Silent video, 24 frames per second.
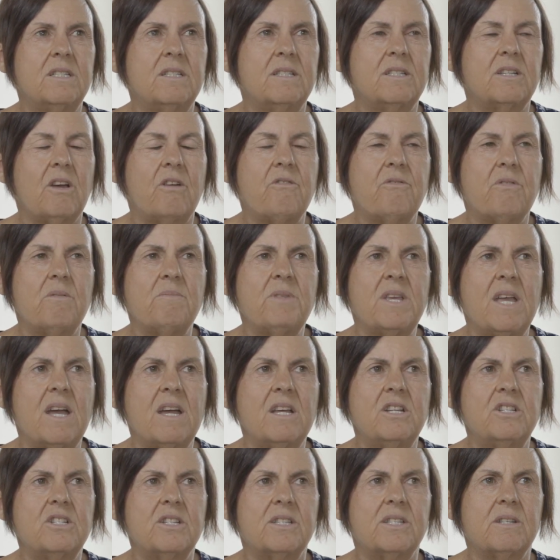so from the
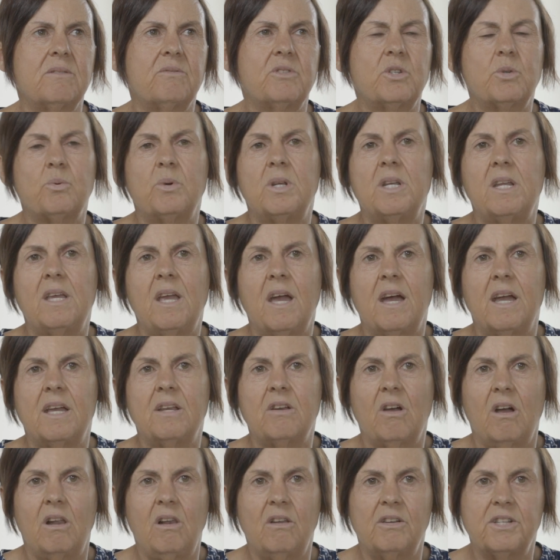ages of
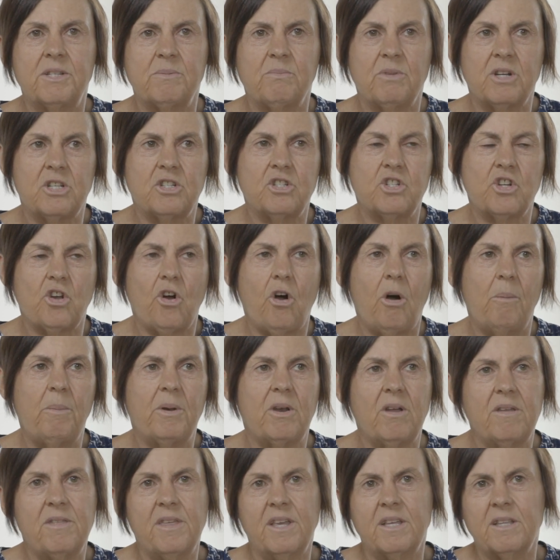28, I lost my job,
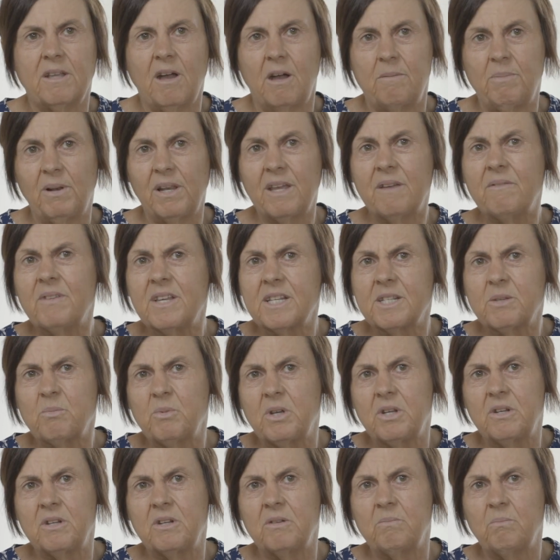and I believe that's
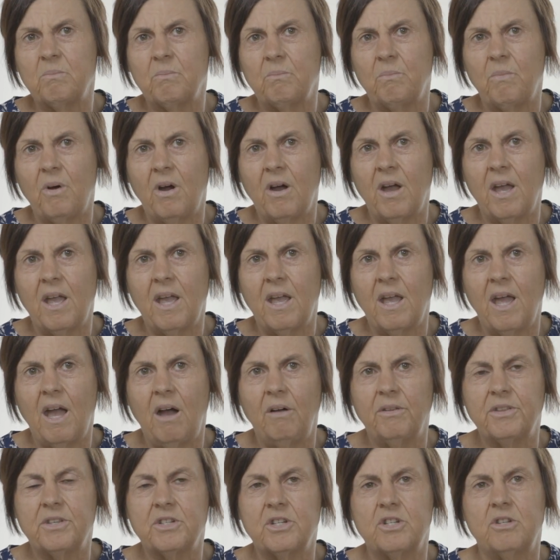when my
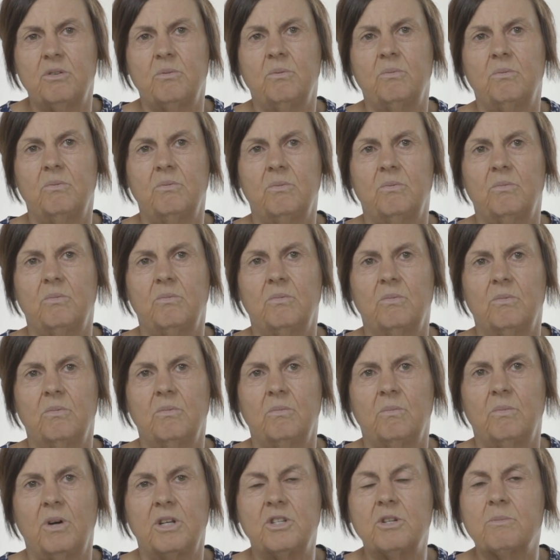health issue,
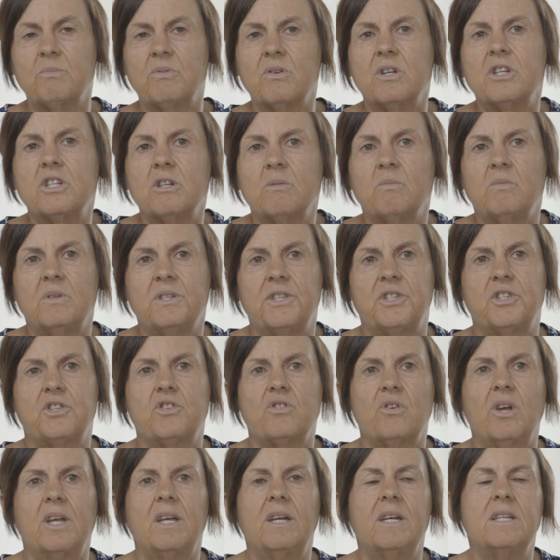my depression was
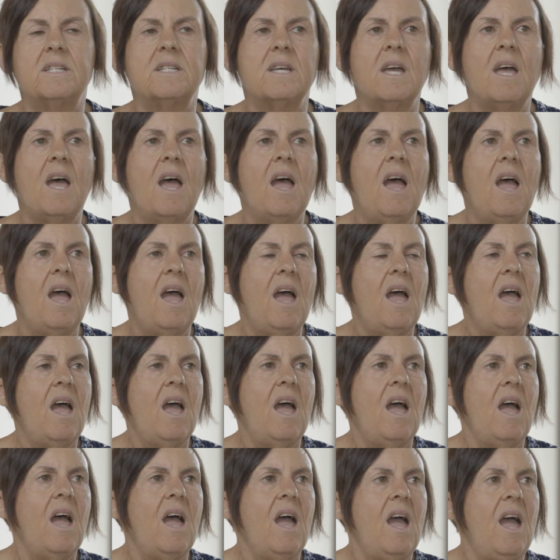triggered.
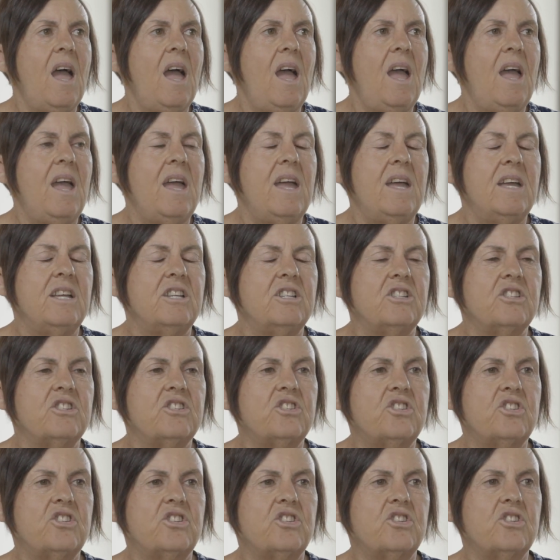
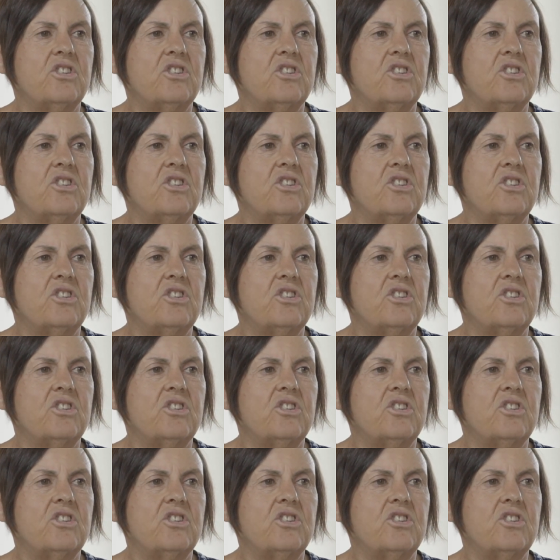And